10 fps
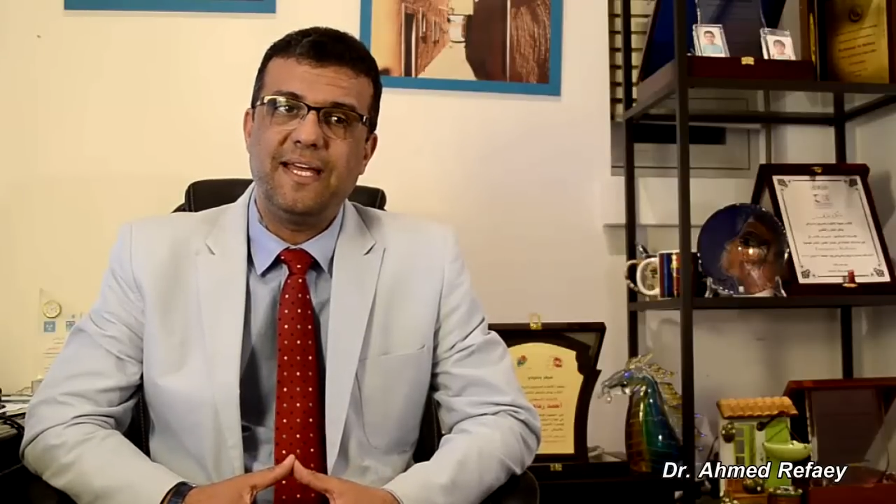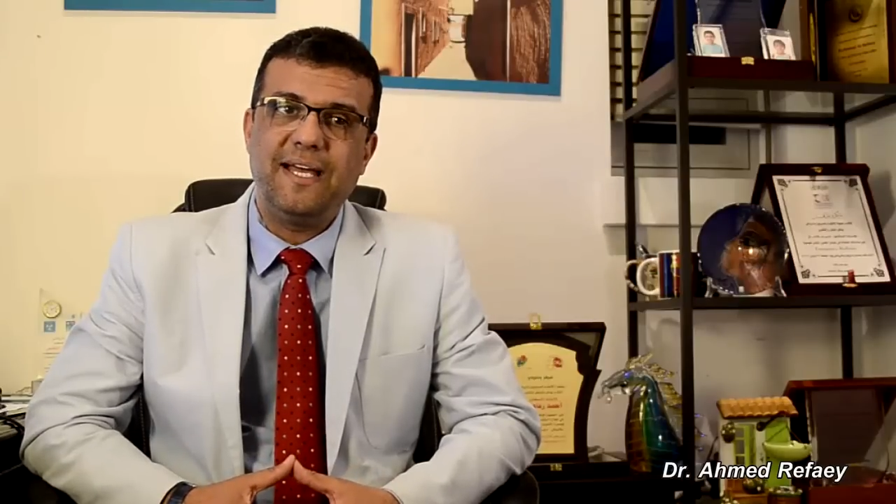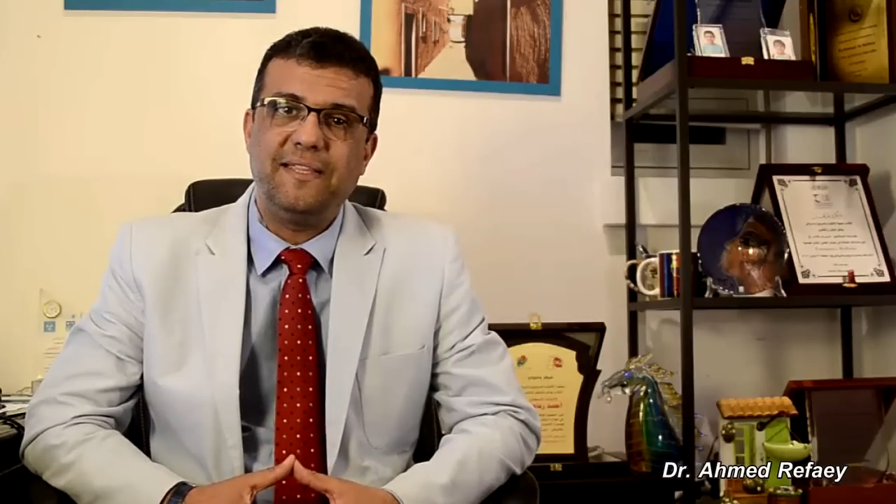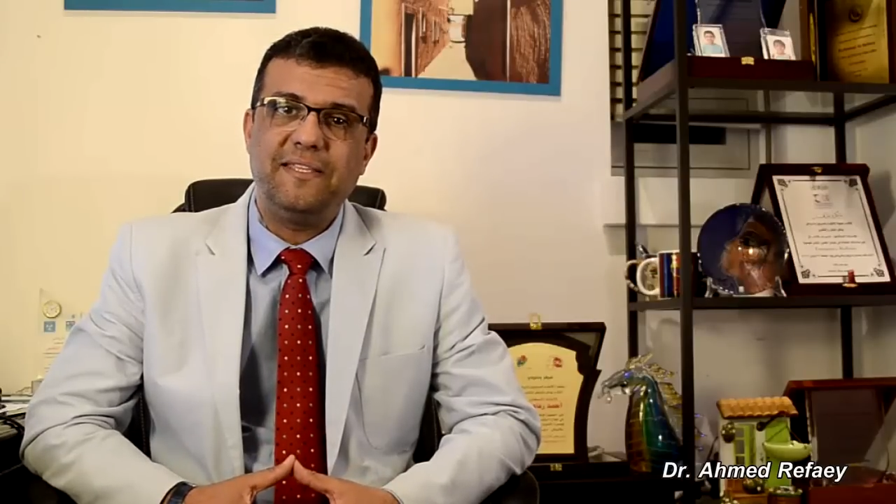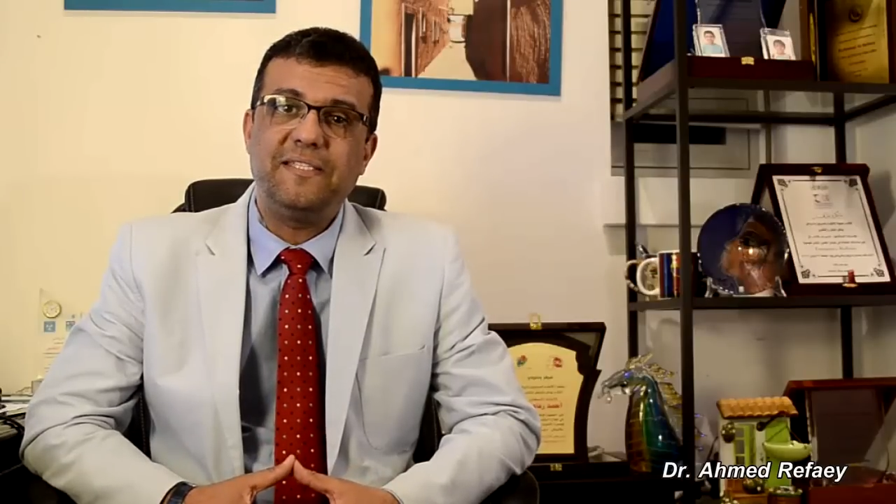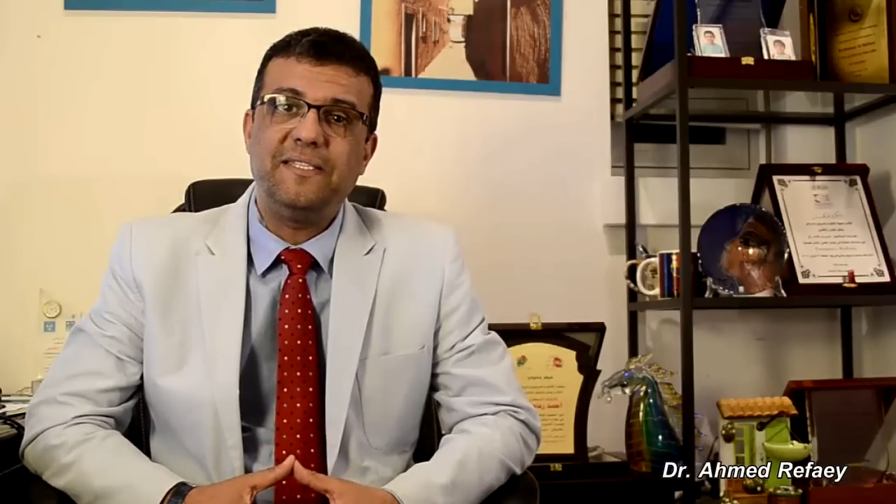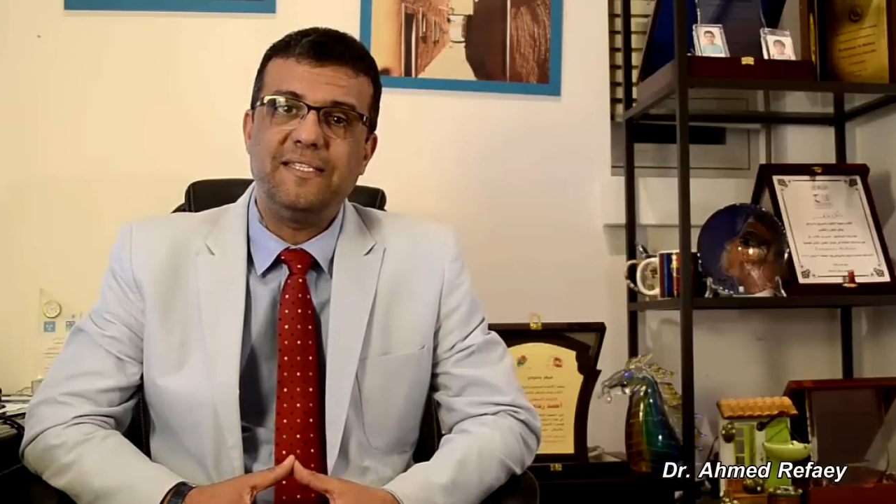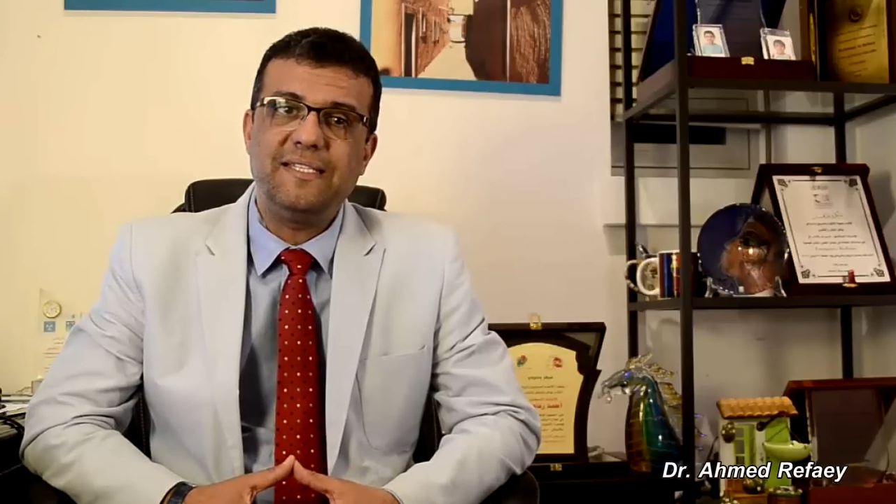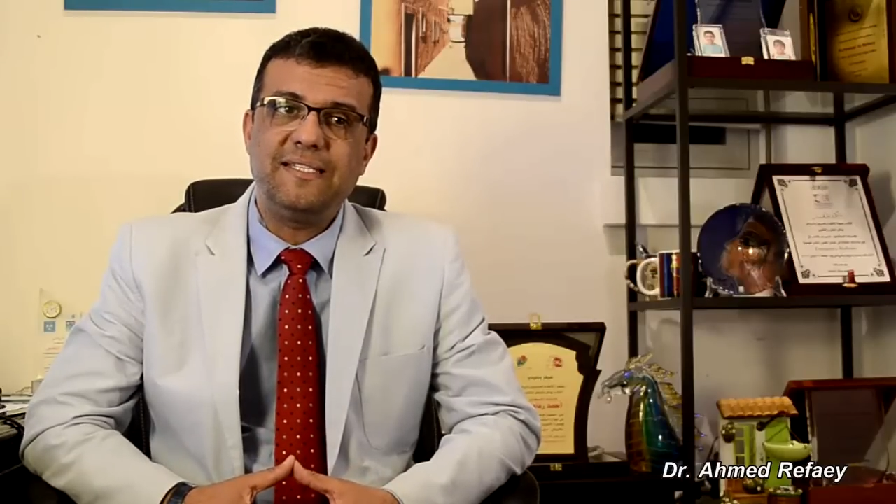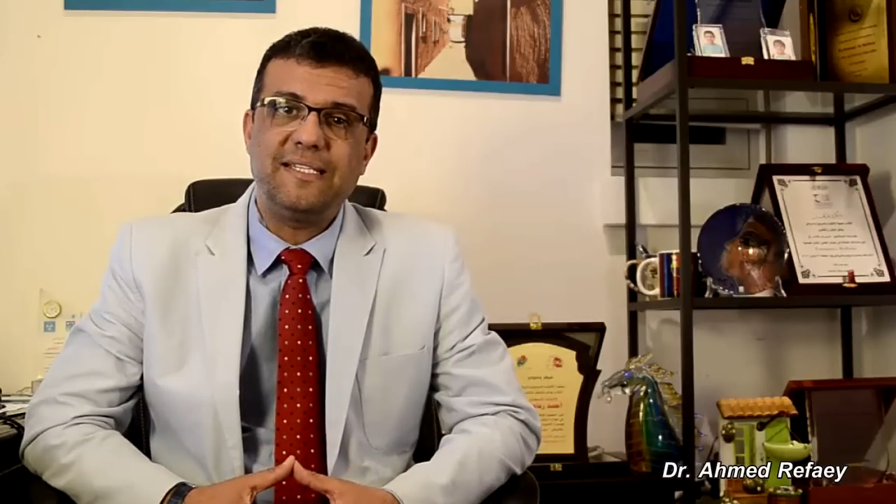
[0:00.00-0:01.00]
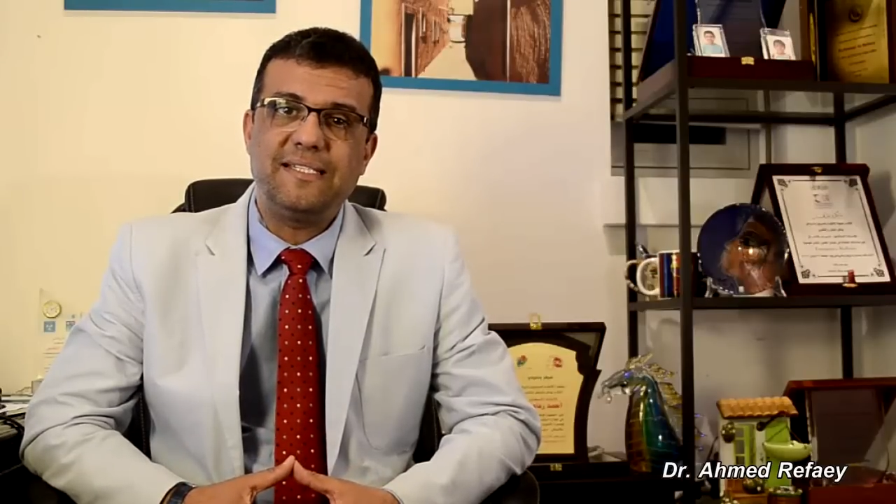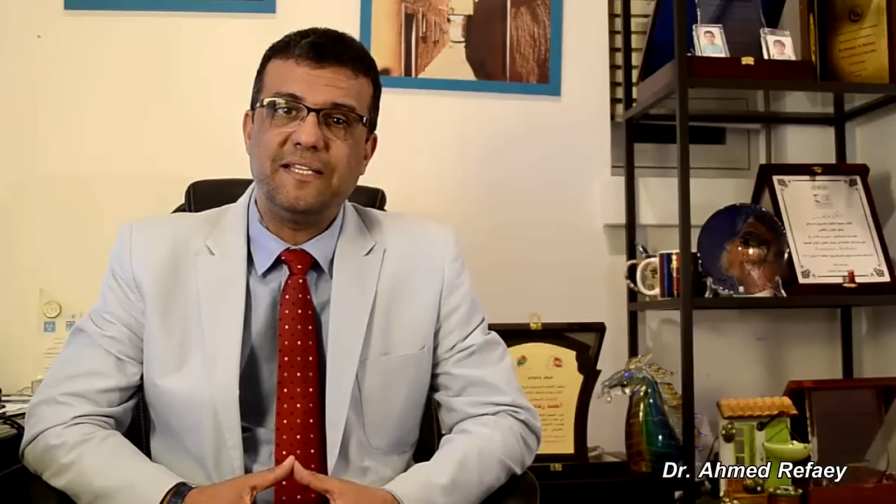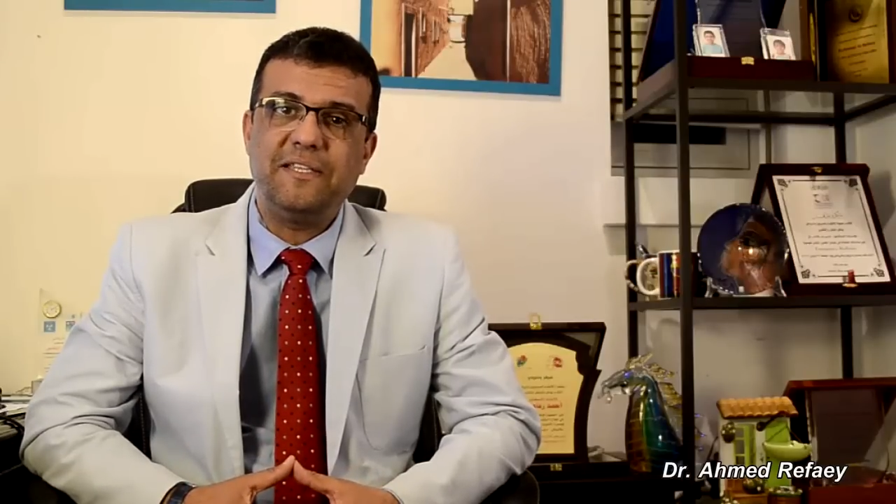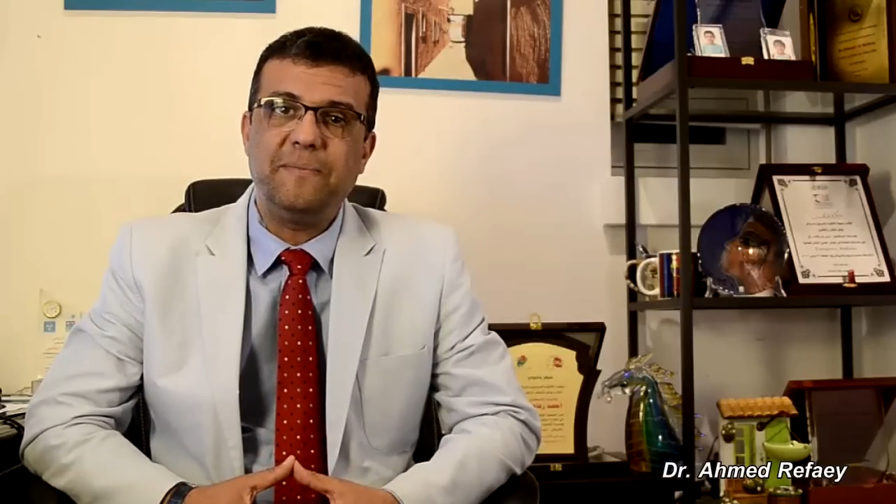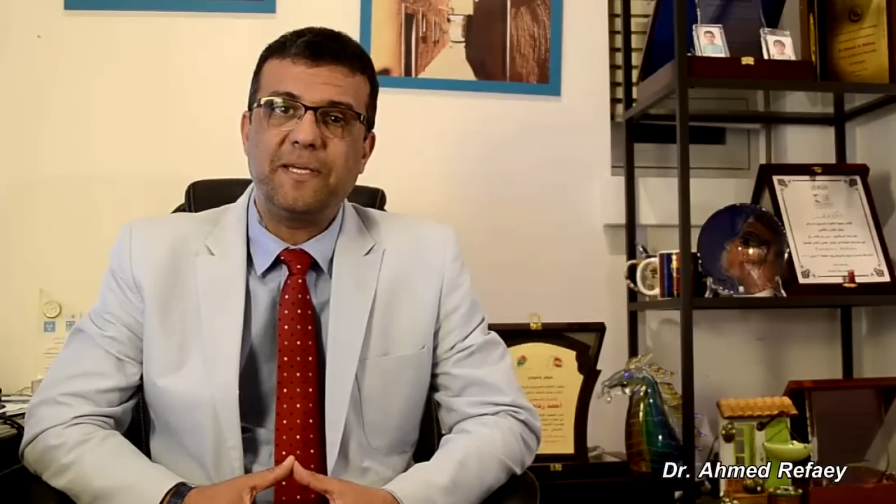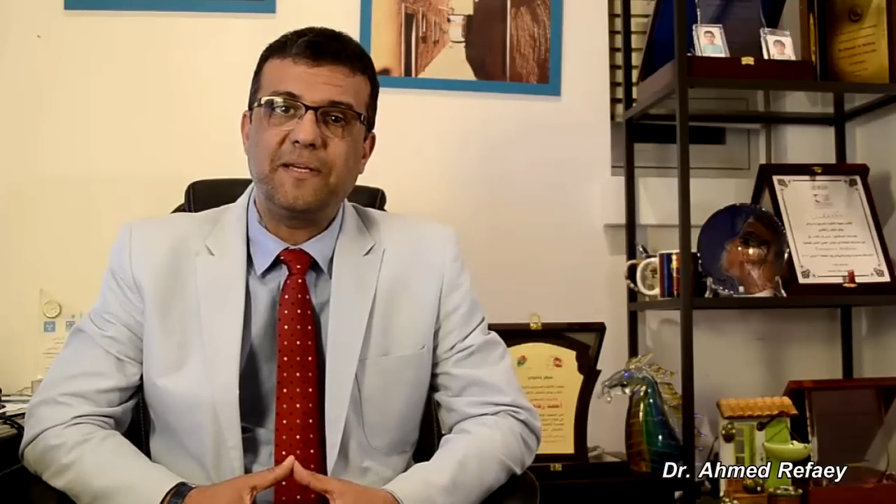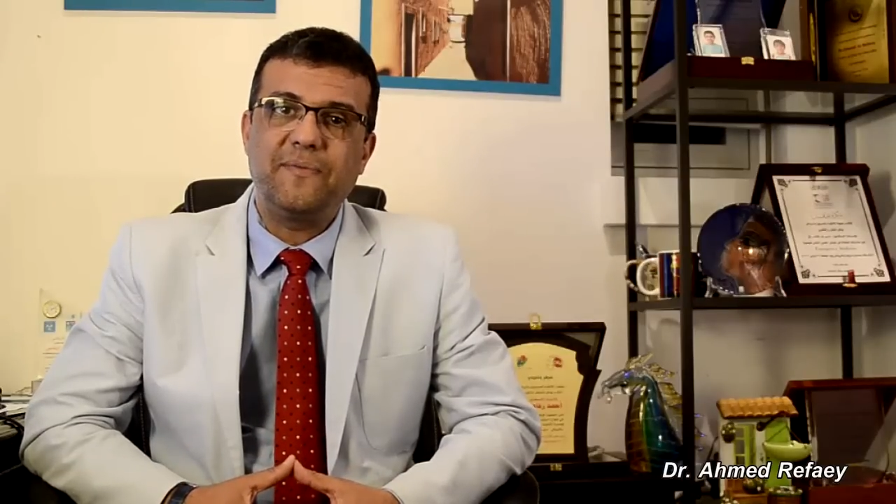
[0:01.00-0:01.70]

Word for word: and this disease is endemic